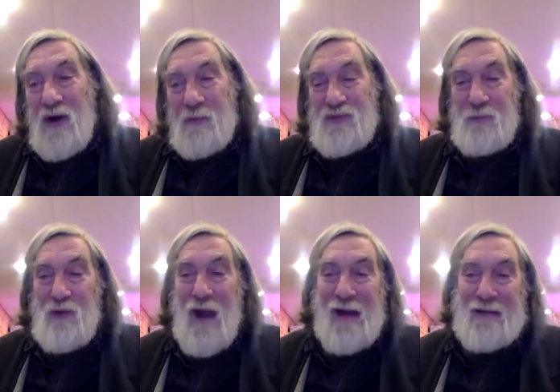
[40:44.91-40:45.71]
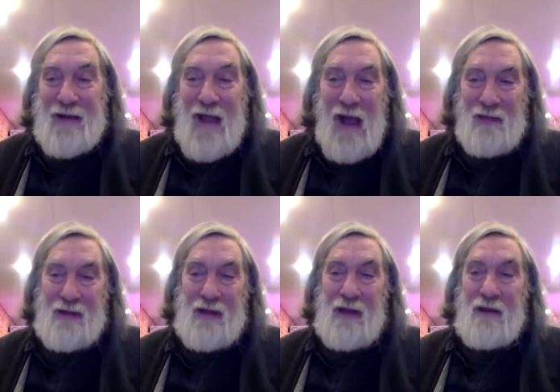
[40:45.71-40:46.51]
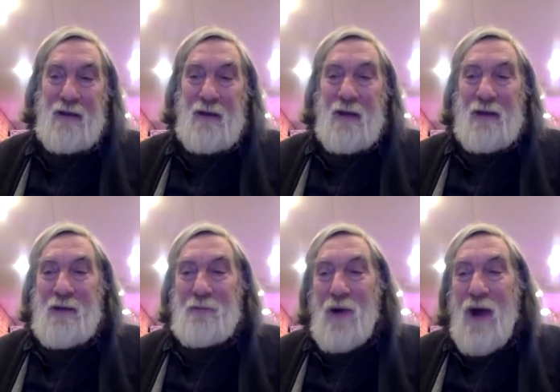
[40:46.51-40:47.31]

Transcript: in terms of practicality,